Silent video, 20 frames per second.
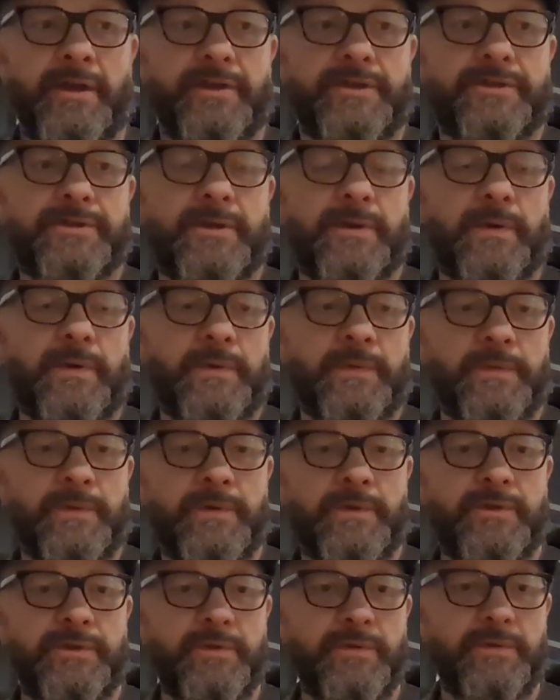So you
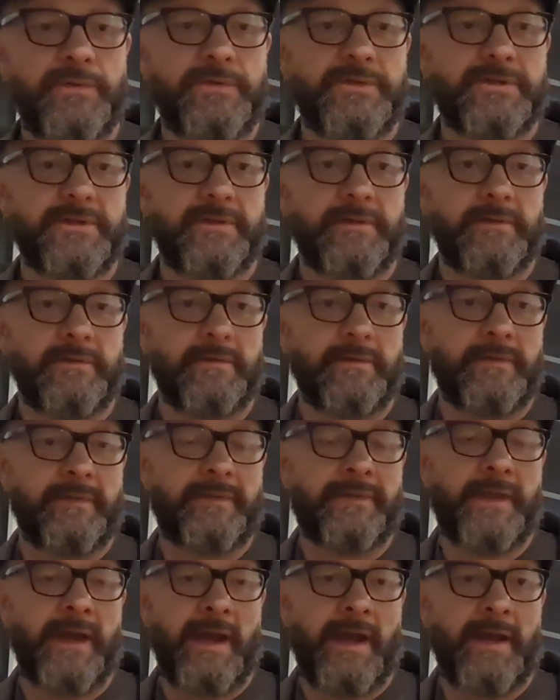can use
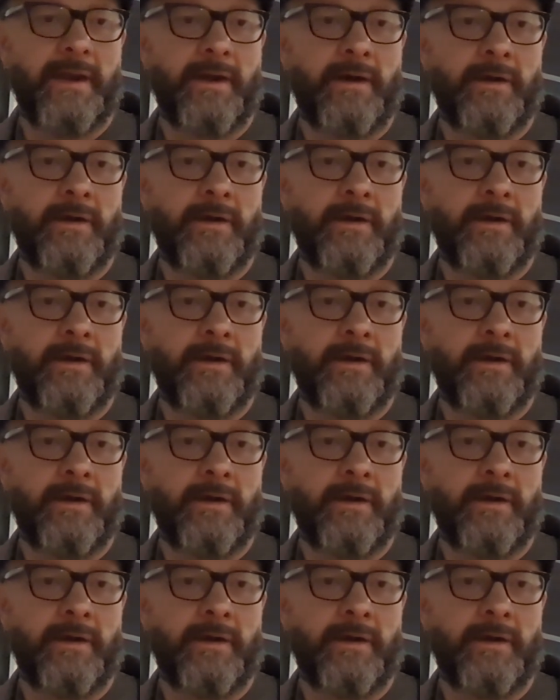that.